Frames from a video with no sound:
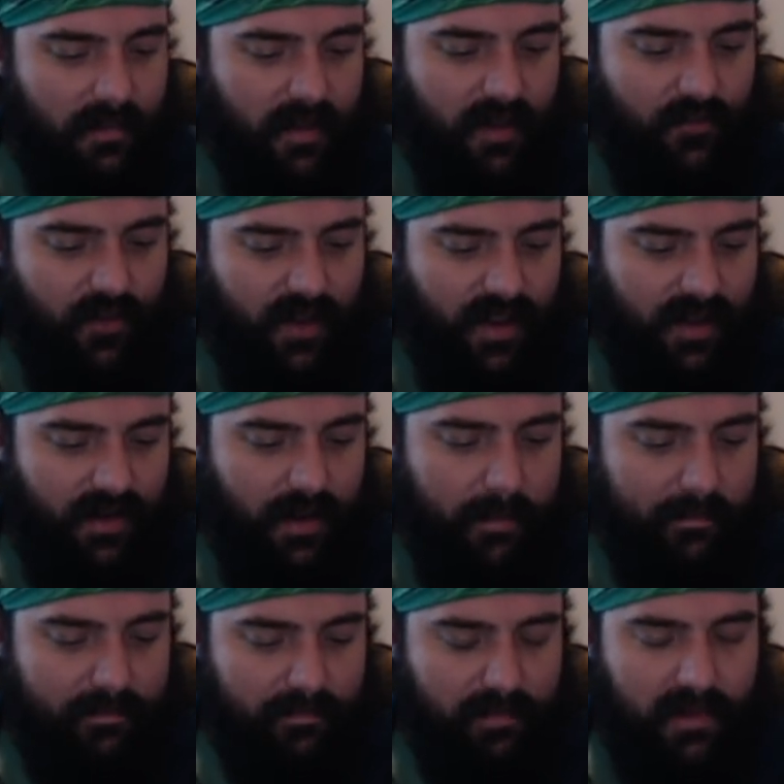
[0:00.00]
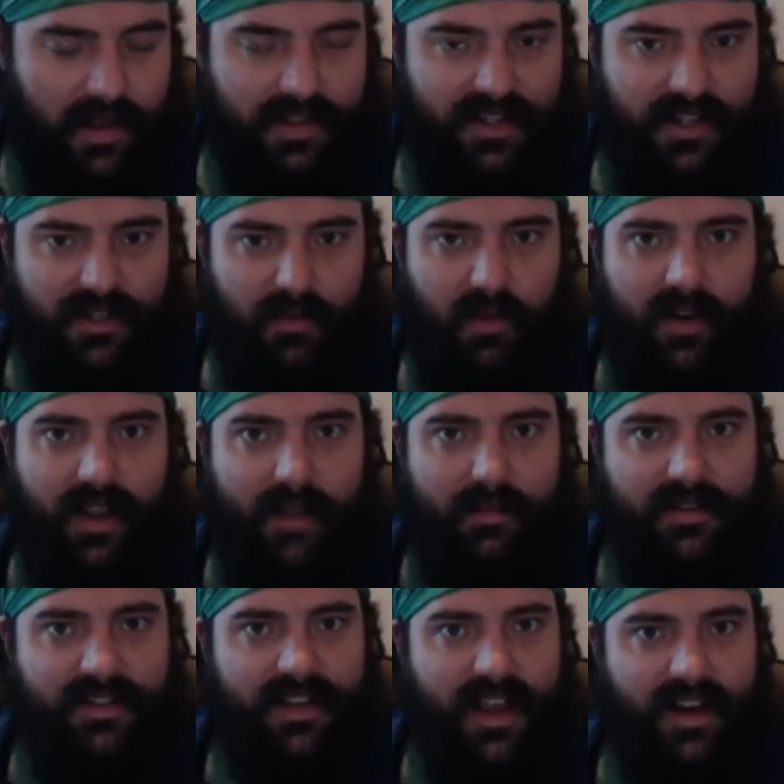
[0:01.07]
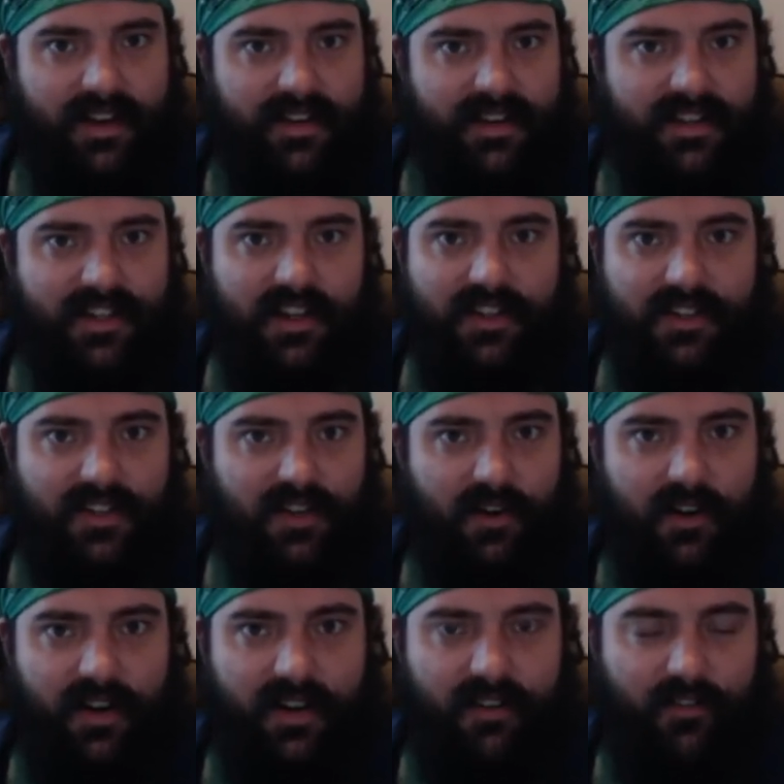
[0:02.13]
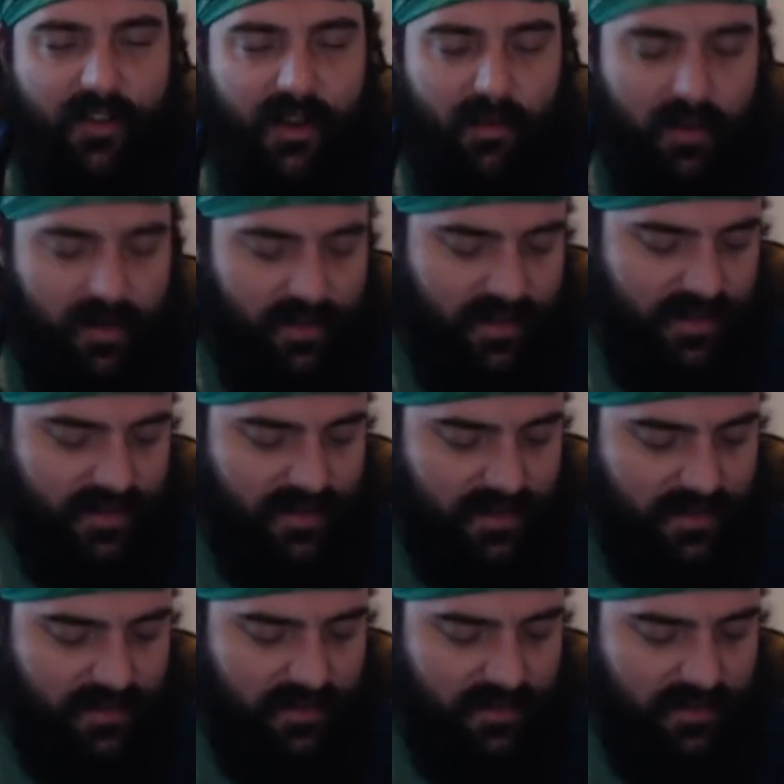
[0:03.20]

If you get a PlayStation 1 game, it's kind of disconcerting if you get one of these